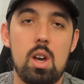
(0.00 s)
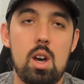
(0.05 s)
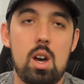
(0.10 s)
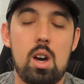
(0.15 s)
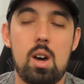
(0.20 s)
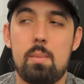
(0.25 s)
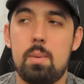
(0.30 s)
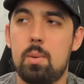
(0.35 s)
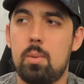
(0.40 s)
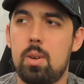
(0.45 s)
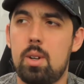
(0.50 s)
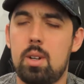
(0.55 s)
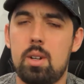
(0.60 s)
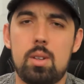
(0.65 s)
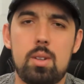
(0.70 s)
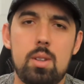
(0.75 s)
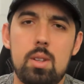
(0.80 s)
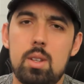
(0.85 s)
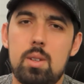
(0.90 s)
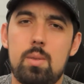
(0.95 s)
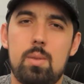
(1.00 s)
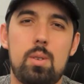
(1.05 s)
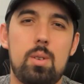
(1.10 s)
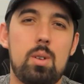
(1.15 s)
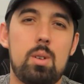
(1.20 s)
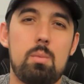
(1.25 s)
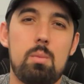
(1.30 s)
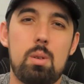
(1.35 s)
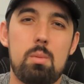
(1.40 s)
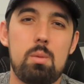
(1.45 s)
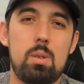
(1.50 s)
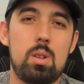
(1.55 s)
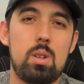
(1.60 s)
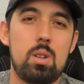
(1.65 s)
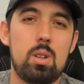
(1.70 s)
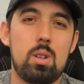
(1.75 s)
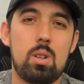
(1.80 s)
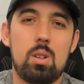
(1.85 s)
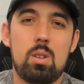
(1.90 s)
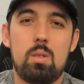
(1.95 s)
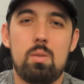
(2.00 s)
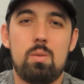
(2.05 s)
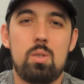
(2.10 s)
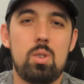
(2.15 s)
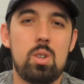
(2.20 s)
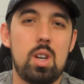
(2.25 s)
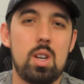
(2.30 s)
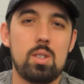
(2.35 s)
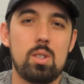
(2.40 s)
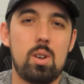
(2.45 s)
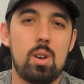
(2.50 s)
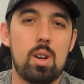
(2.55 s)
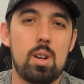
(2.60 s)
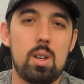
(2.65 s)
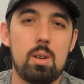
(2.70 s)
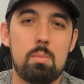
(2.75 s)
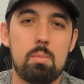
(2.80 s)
I've been wanting to do this for maybe a few days already,